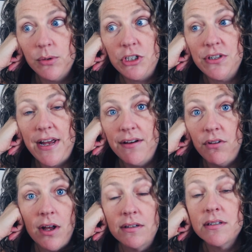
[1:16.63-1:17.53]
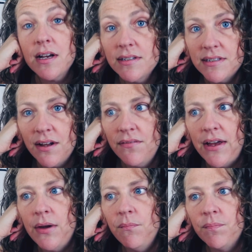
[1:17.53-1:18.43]
which they have gotten tons of,
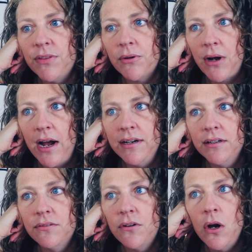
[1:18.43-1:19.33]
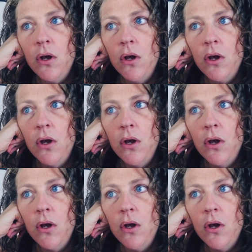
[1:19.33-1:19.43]
and they're kind of